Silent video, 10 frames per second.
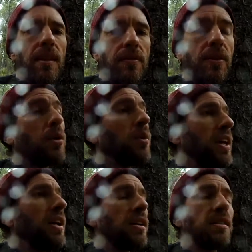fear
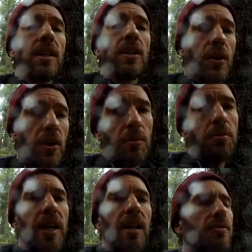within us in order to
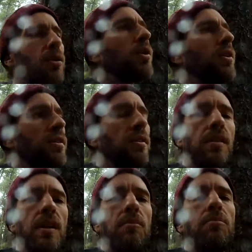bring it forth,
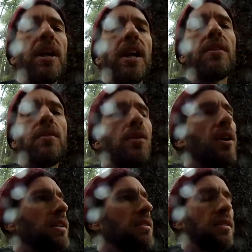bring it through
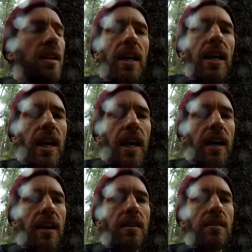us,
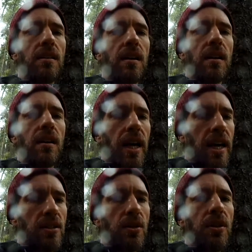and
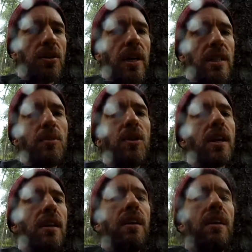truly transmute
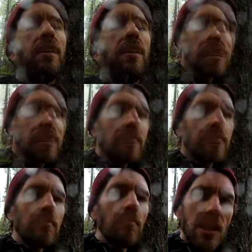it.
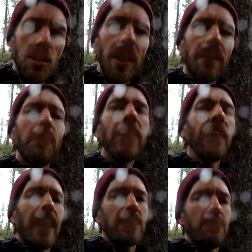So we have
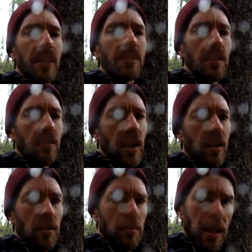many aspects of
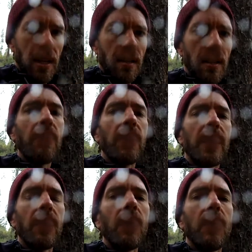our being
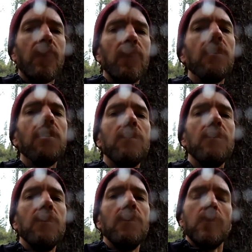that are
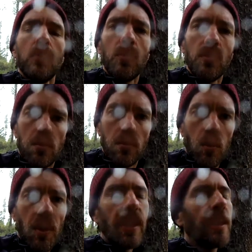
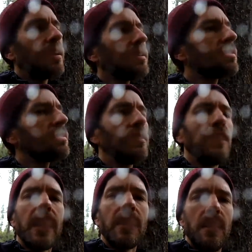within us,
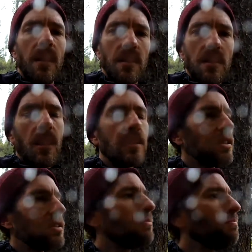yet
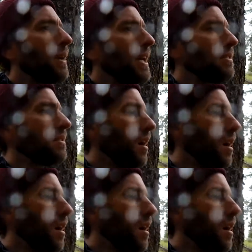unconscious, based